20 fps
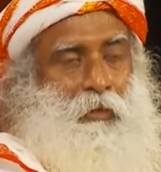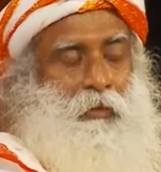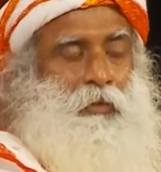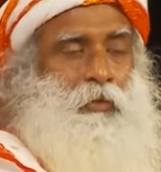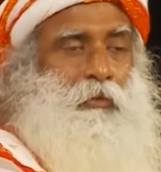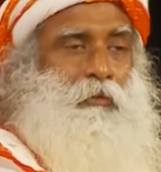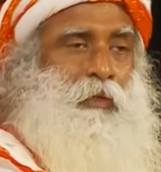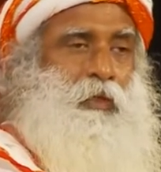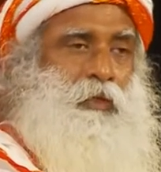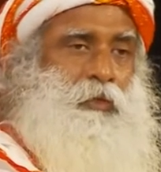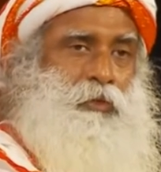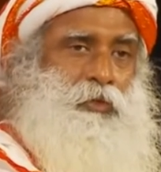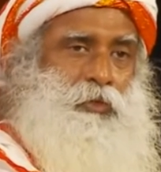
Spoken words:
You went to